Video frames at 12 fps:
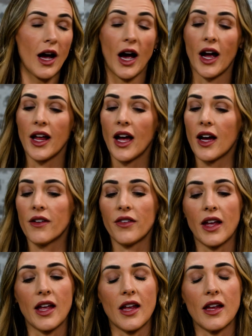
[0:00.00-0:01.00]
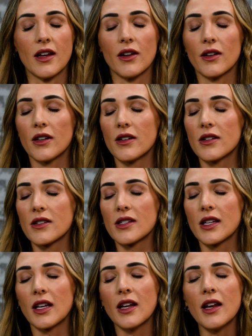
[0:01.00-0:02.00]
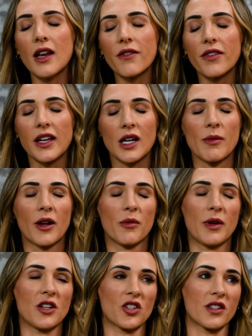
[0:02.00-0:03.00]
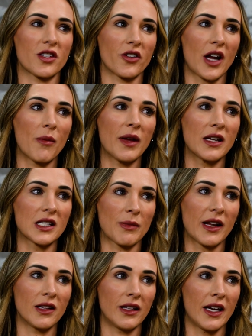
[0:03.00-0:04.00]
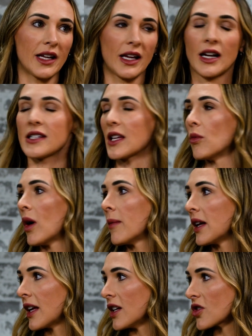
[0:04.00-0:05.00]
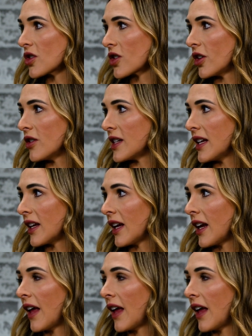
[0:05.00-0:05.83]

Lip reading: I have a significant amount of patients that are coming into my clinic and I say, what medications are you taking?